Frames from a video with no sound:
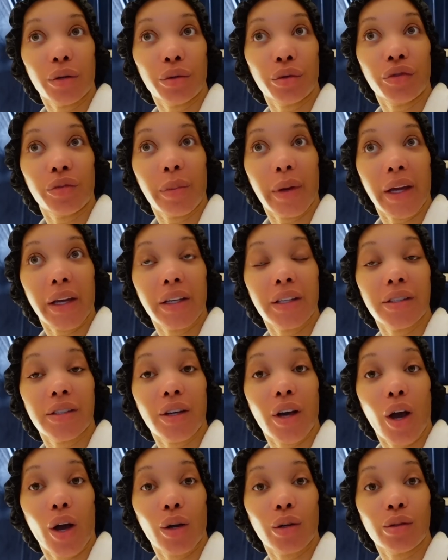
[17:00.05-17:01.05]
groove back is a
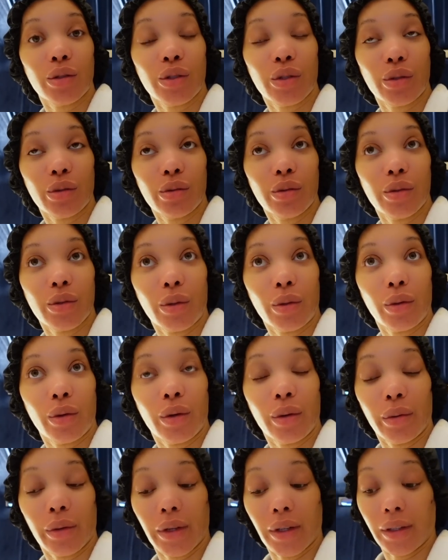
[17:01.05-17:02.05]
whole true
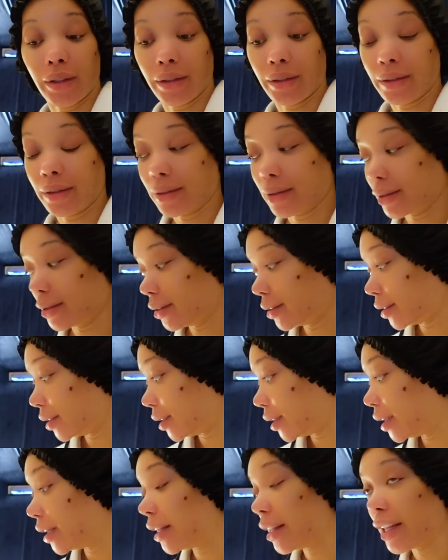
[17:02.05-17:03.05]
story.
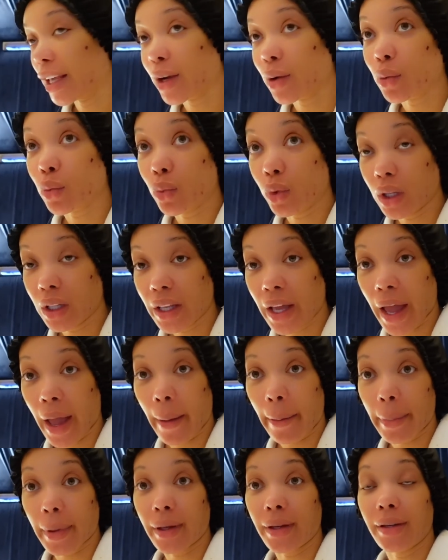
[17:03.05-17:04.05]
That really
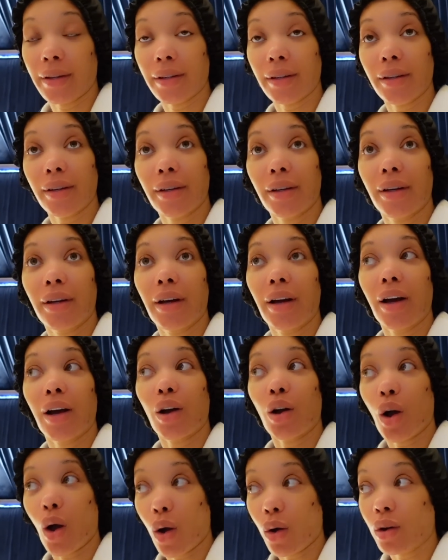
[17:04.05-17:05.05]
happened.
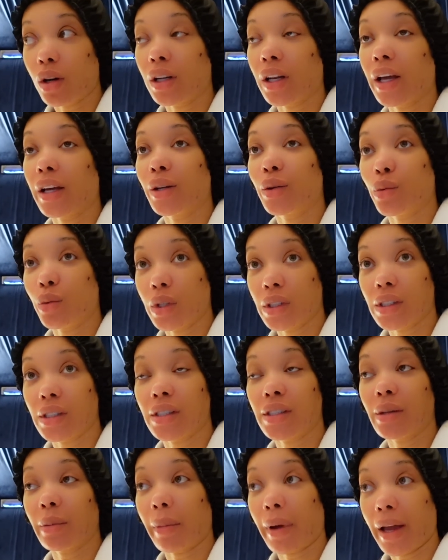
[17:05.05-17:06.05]
An older lady went to
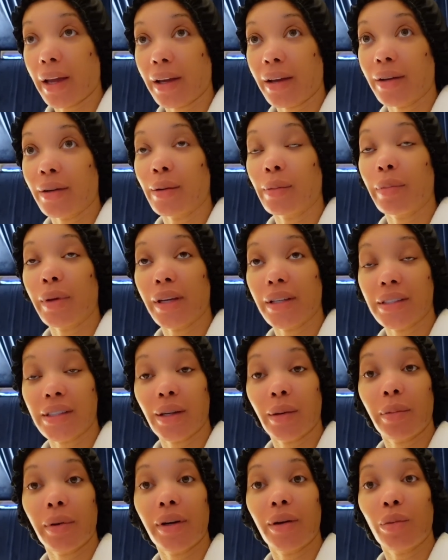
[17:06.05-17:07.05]
Jamaica, picked
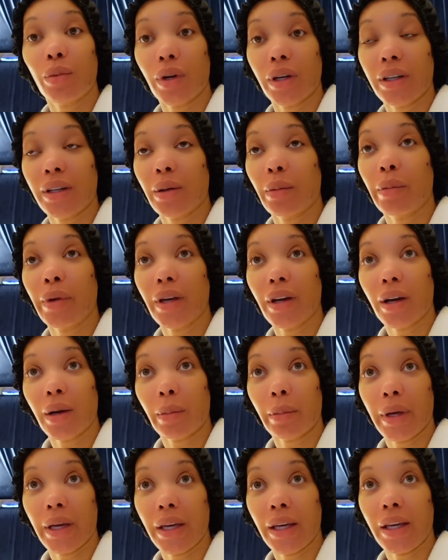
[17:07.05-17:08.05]
up her one of them
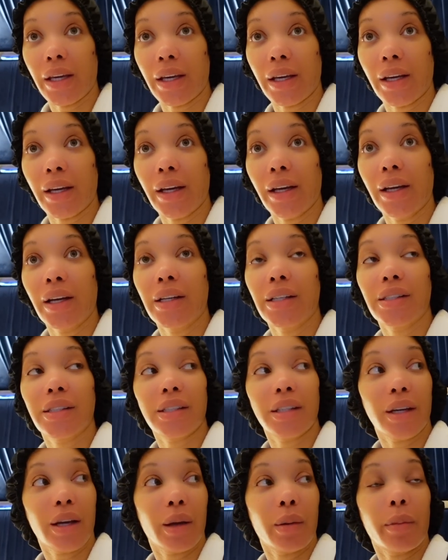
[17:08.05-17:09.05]
young men,
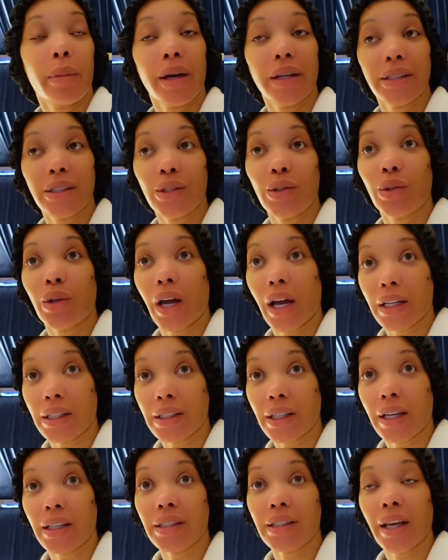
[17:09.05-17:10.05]
took him back to the United
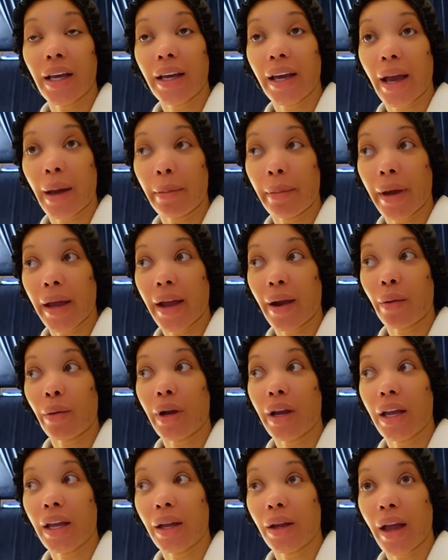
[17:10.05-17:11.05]
States. They got
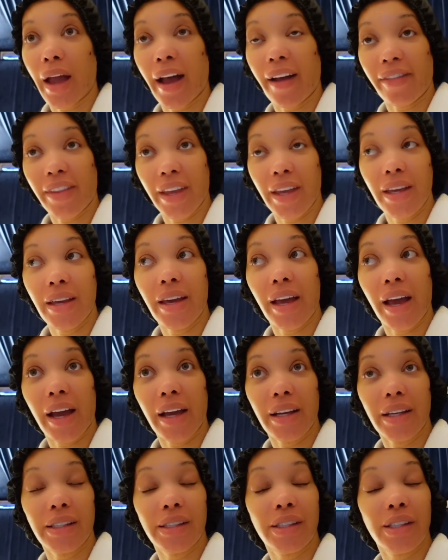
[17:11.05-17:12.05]
married, and after he got
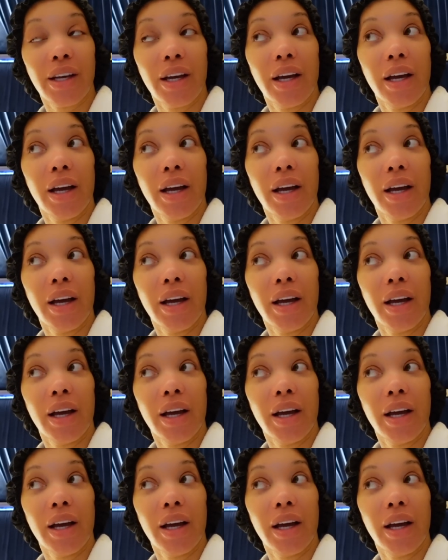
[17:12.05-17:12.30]
his